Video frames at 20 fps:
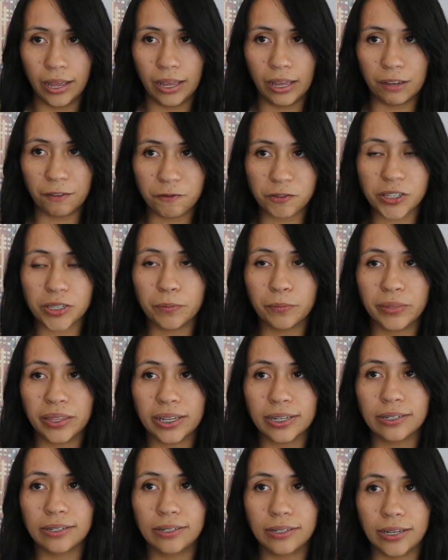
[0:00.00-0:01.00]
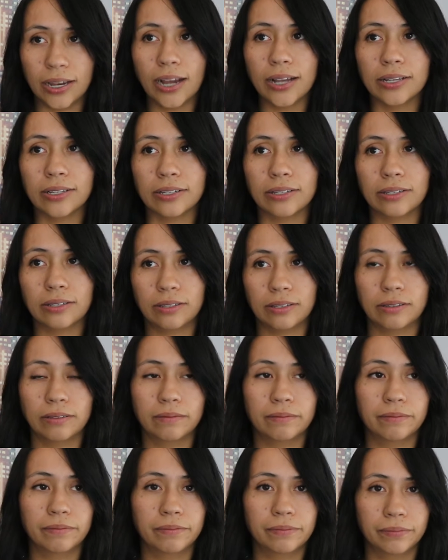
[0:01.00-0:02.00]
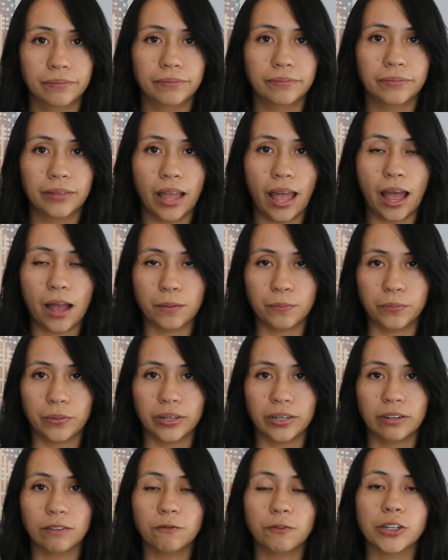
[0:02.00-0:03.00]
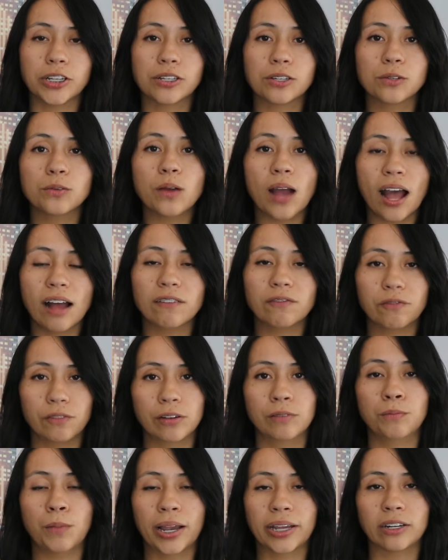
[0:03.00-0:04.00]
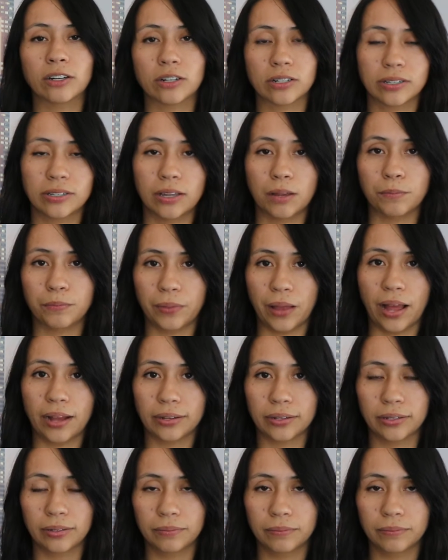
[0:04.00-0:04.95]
if something does happen, if we do have a minor setback?